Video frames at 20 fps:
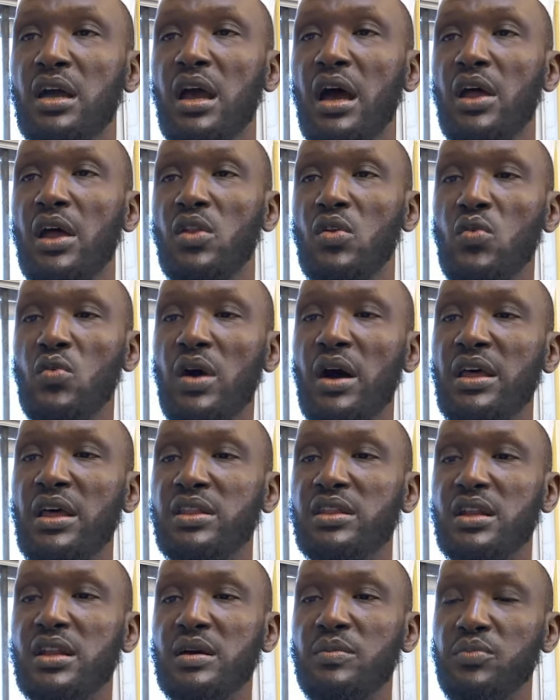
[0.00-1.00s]
I no one
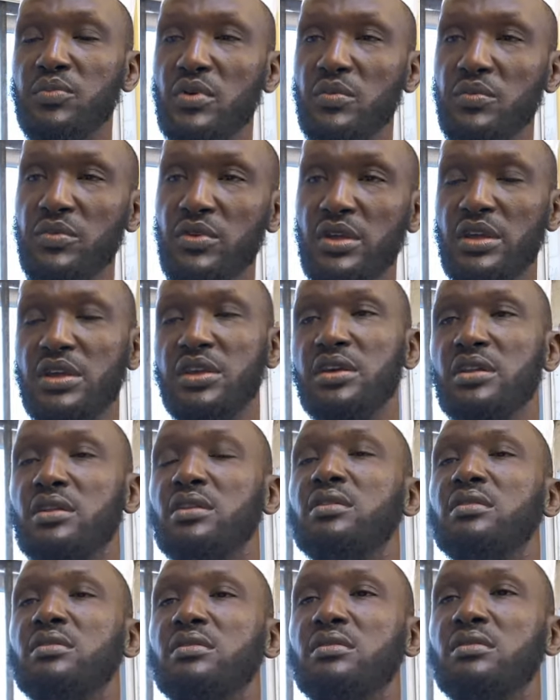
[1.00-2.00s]
answer them for me again.
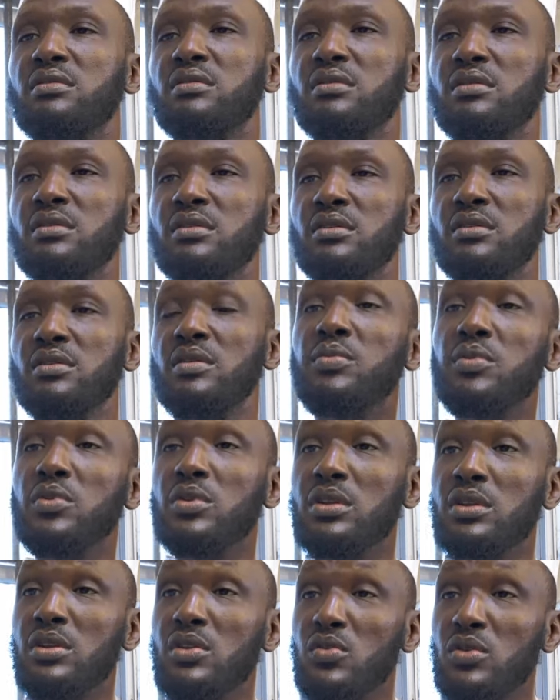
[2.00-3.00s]
Maybe you
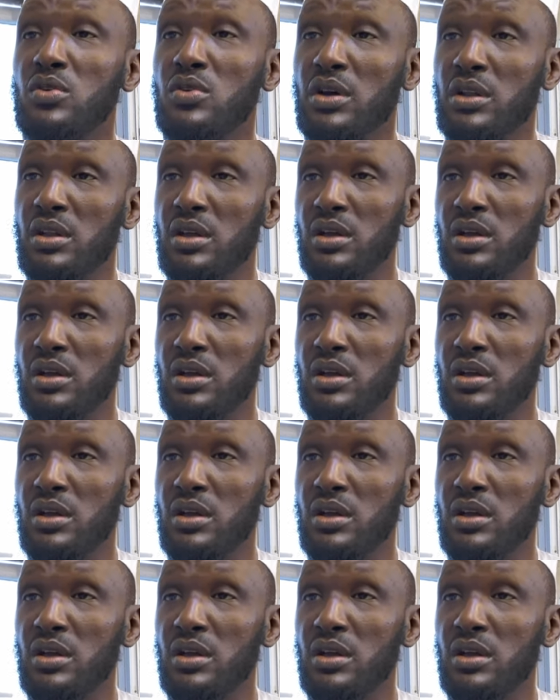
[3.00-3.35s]
didn't know.